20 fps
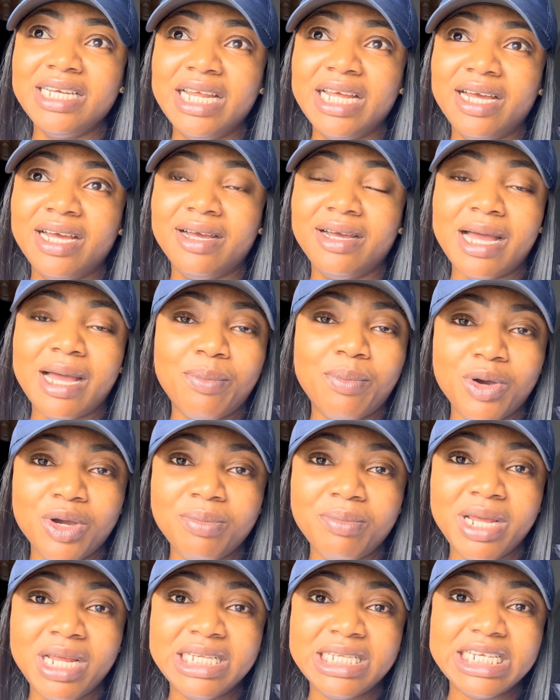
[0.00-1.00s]
the
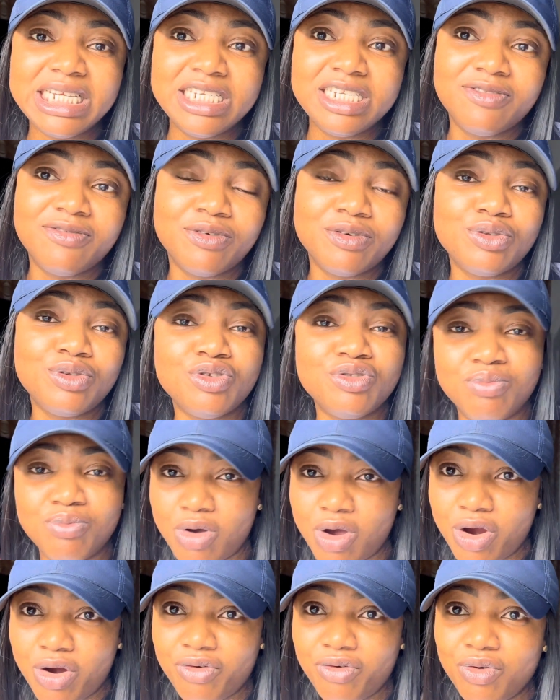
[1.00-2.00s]
appointment is for
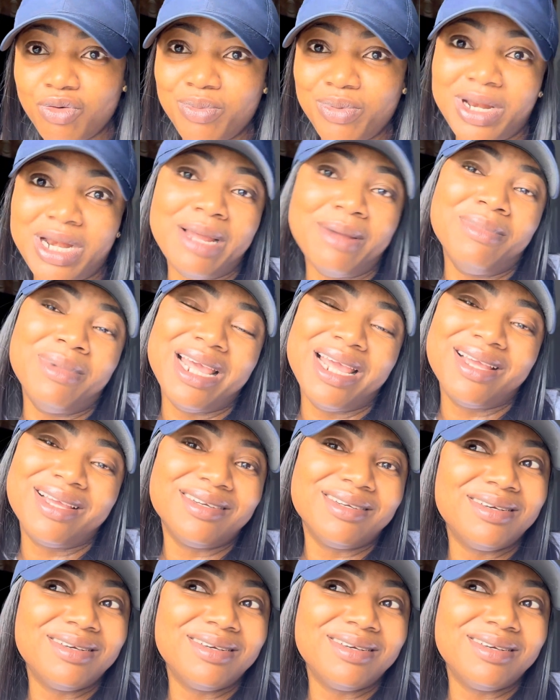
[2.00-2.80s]
tomorrow, but I'm like,